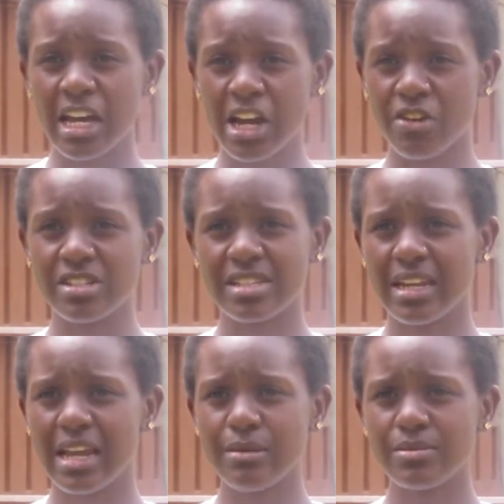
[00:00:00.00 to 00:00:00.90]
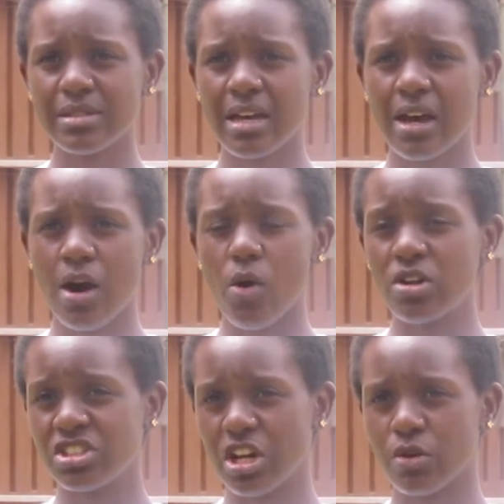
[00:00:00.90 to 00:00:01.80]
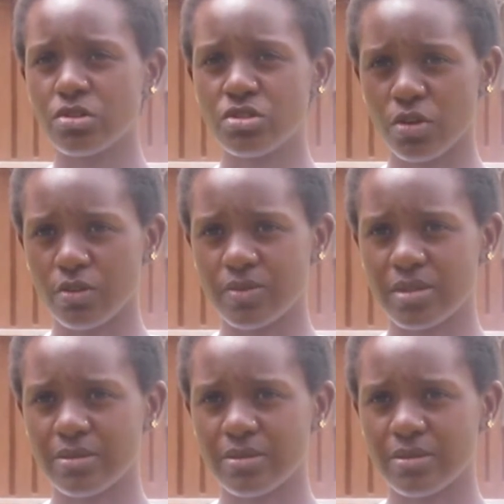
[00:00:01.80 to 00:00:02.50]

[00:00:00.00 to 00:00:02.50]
kerosene lamps, or charcoal stoves.